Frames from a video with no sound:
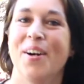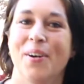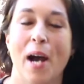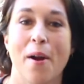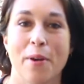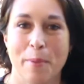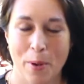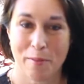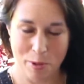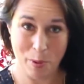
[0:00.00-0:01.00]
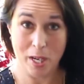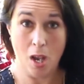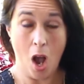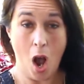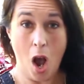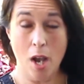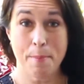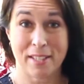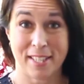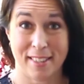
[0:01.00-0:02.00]
Well, Haribo, everyone. I'm
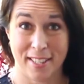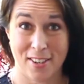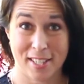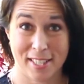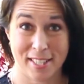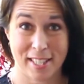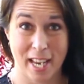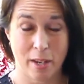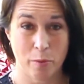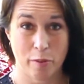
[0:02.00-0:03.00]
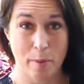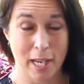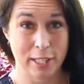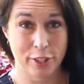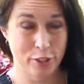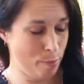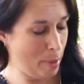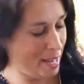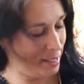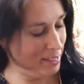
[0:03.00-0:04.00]
out in the garden today with my little
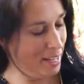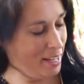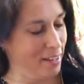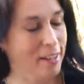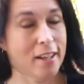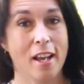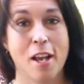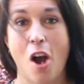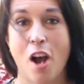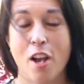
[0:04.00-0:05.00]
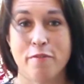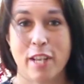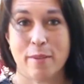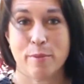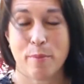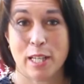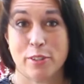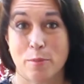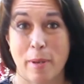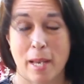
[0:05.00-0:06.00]
pet here. I've named my
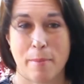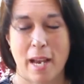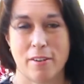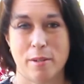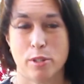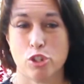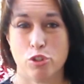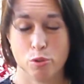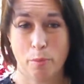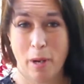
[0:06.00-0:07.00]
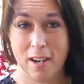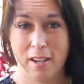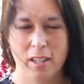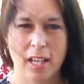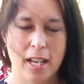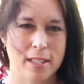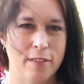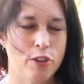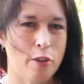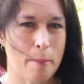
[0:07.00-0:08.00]
little pet parrot Subha, as
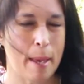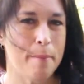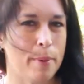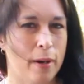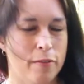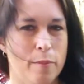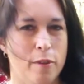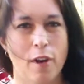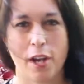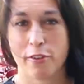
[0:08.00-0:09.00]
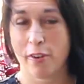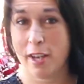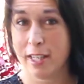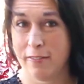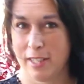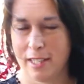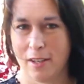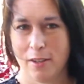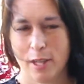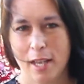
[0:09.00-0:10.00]
if you remember from the Radharani
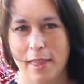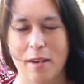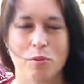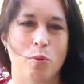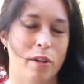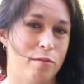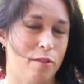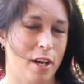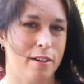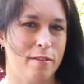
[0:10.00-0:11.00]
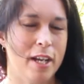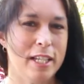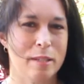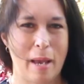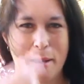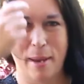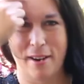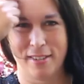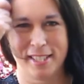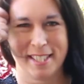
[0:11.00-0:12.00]
video, that was one of Radharani's pet
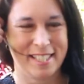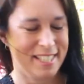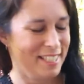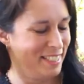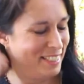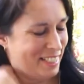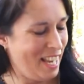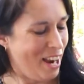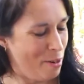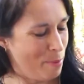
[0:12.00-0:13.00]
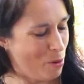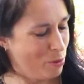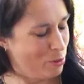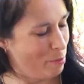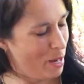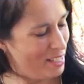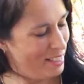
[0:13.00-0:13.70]
parrots. Haribo, Subha.